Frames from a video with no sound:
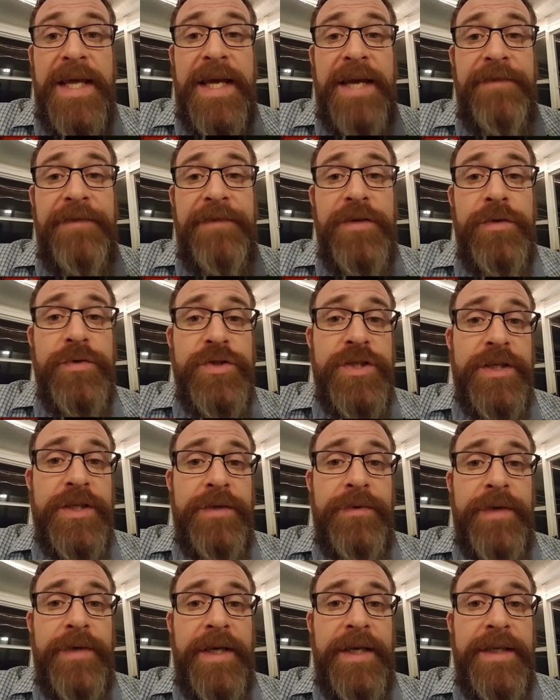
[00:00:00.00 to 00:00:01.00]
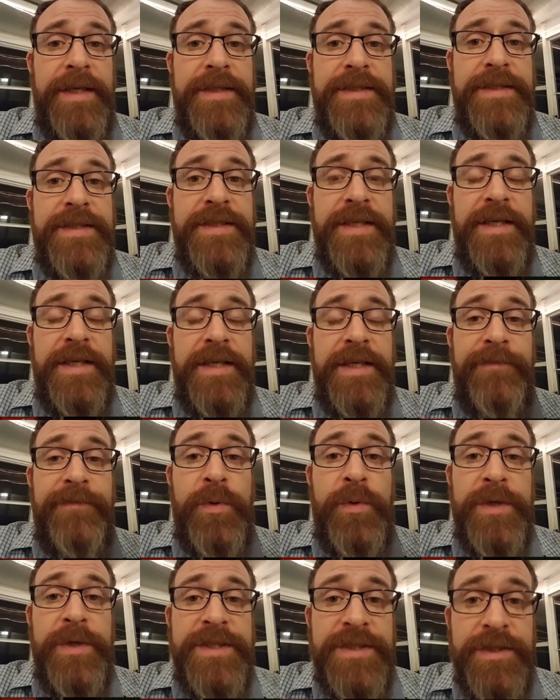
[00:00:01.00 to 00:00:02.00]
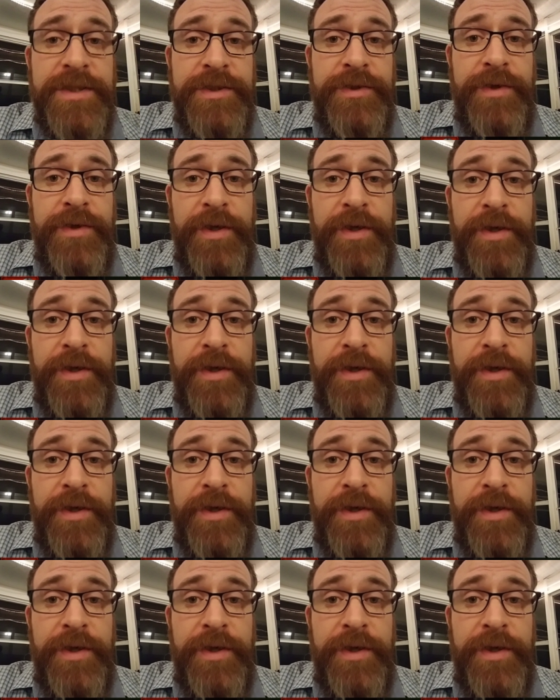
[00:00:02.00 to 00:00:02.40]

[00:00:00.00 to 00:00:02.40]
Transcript: If you can generate enough points on your